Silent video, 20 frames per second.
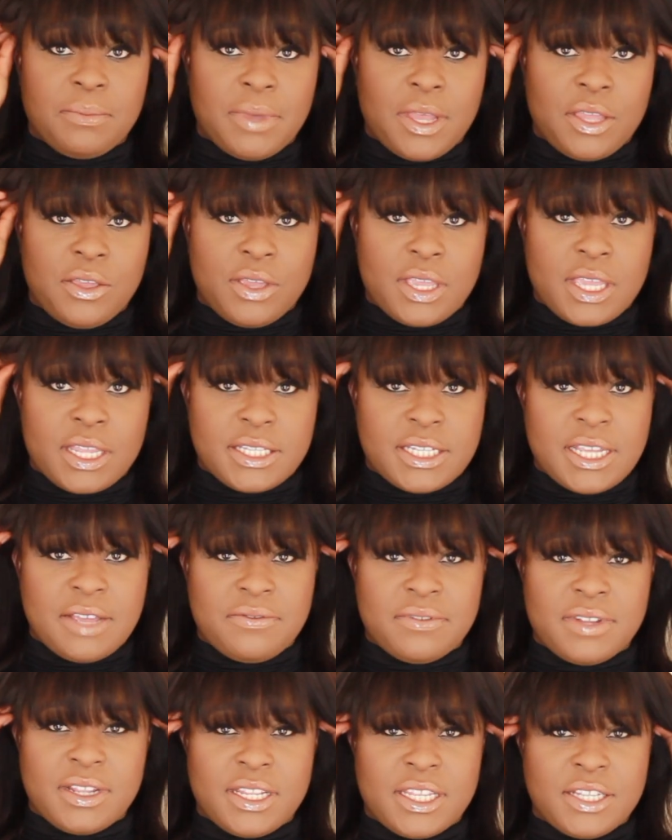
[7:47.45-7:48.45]
but you can
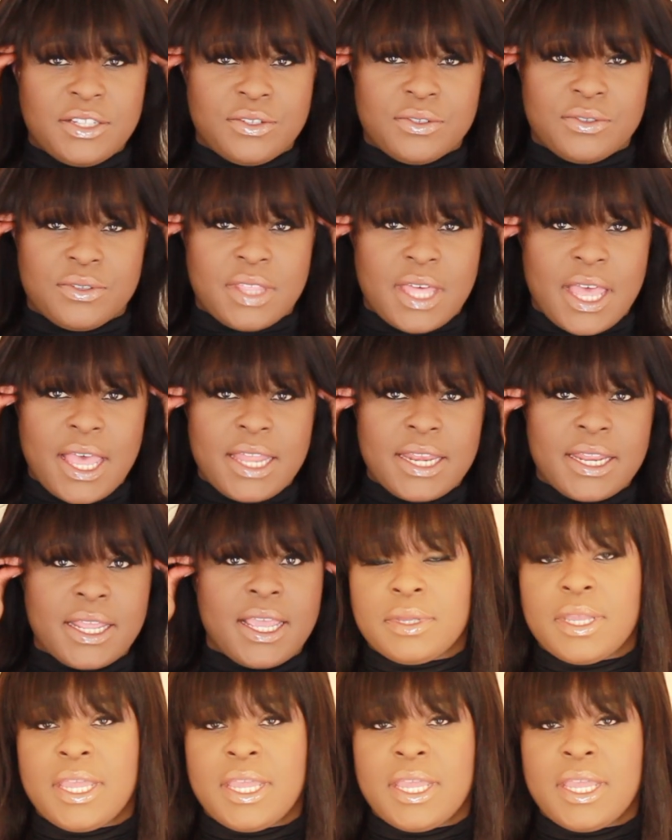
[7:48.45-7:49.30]
definitely do that.